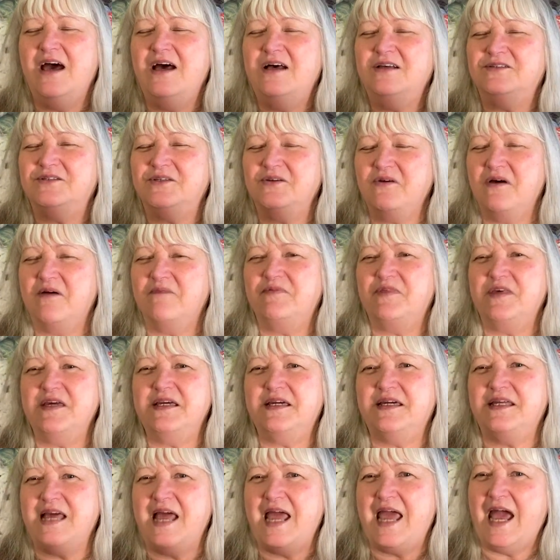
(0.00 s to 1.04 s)
So I'm
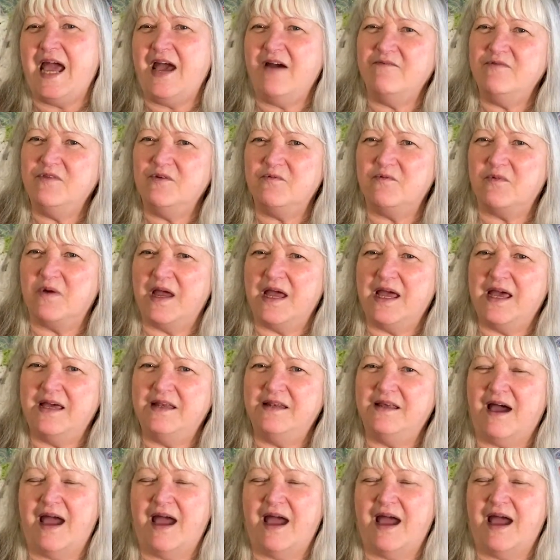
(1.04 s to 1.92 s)
thinking, I have the red, I